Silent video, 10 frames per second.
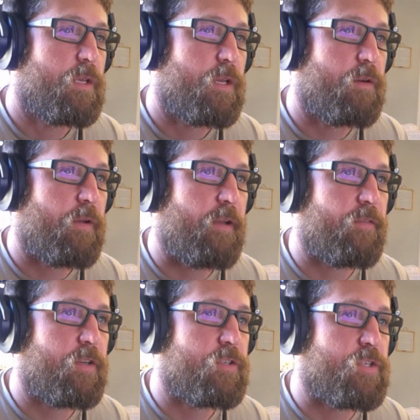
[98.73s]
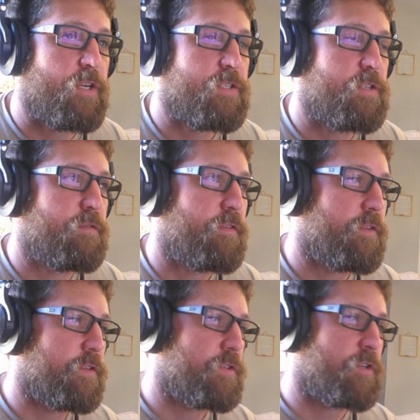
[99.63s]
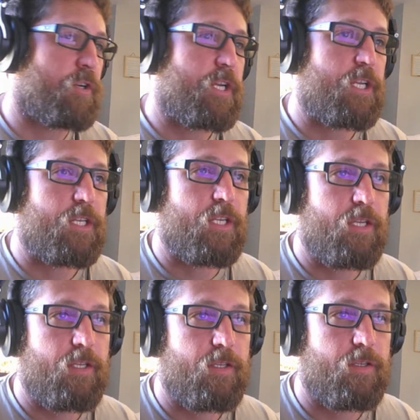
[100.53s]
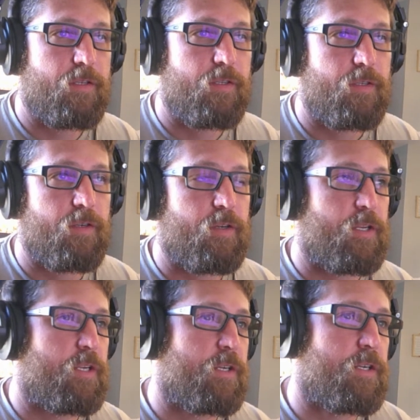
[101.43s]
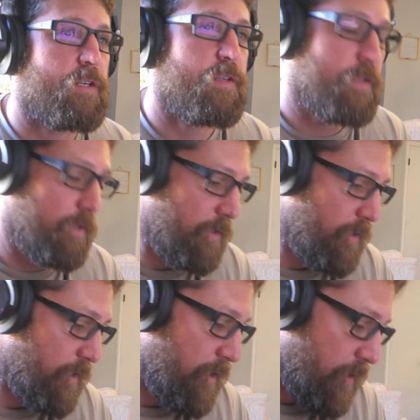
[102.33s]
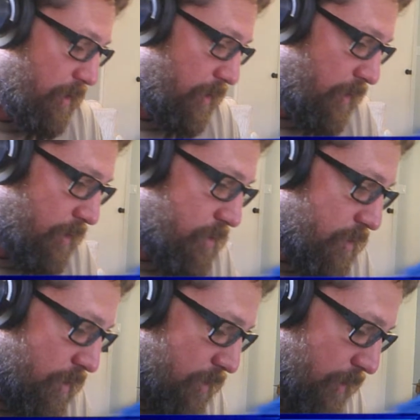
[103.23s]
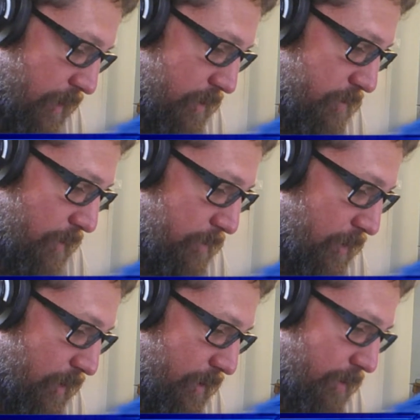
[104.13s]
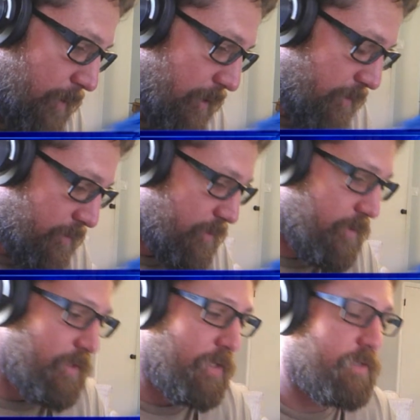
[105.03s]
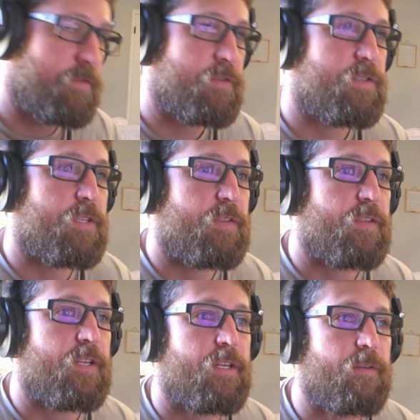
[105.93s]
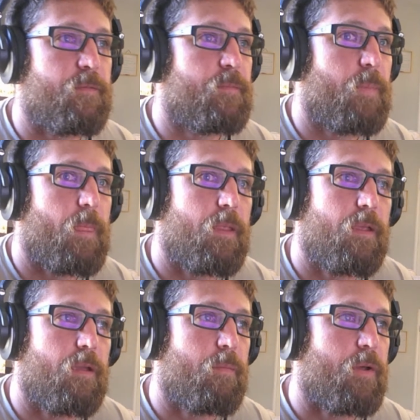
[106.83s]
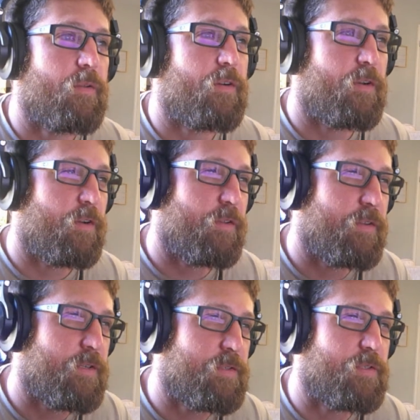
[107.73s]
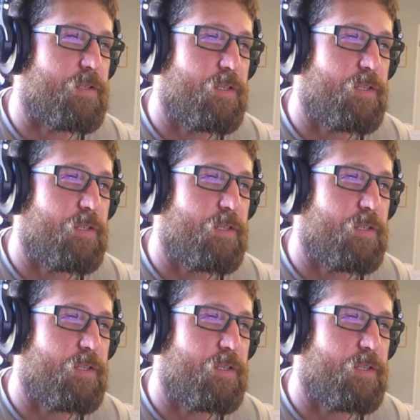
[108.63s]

I don't have it adjusted for the screen on here. And I'll show you guys what I'm talking about. This is the interesting thing about learning all this.